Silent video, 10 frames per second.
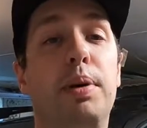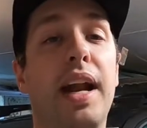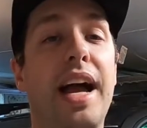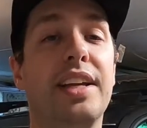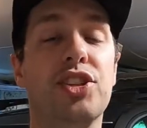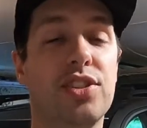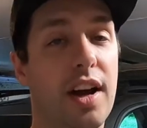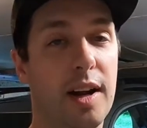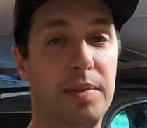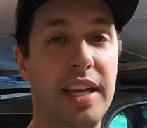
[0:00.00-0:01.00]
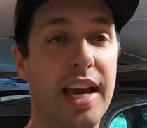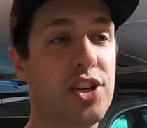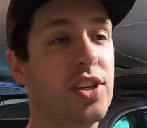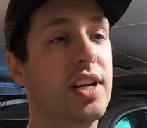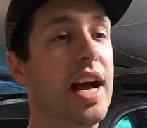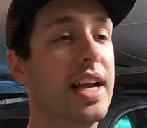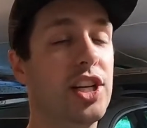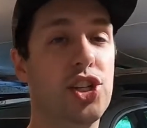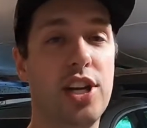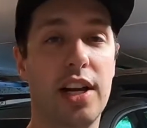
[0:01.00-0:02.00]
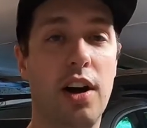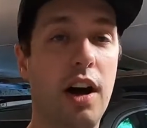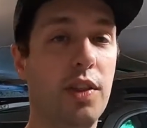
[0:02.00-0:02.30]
but I can start up the engine, I can check all